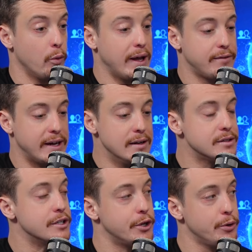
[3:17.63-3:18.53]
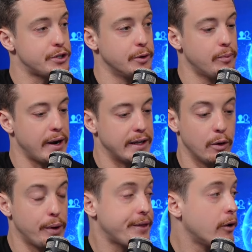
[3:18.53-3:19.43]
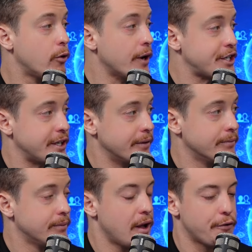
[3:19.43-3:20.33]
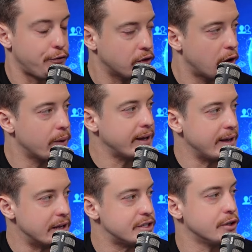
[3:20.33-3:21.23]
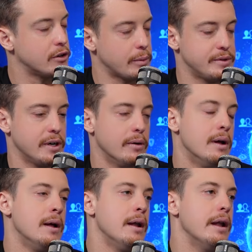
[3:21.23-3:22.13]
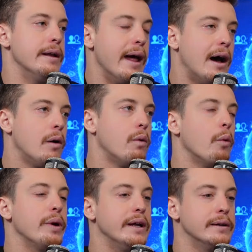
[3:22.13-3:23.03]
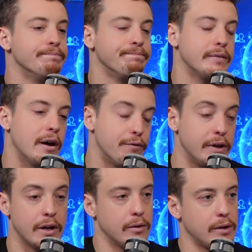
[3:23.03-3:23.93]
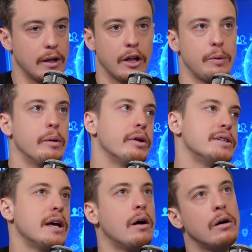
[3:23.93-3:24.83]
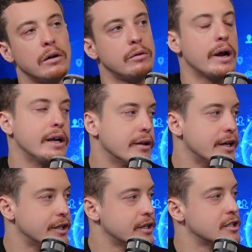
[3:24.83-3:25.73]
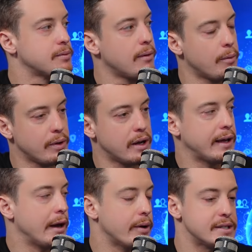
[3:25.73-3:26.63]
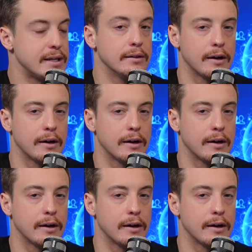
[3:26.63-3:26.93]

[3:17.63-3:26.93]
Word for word: We have institutional money, without question, flowing into crypto. Now what we, you know, a lot of people are going to say, oh, regulations, blah, blah, blah, KYC.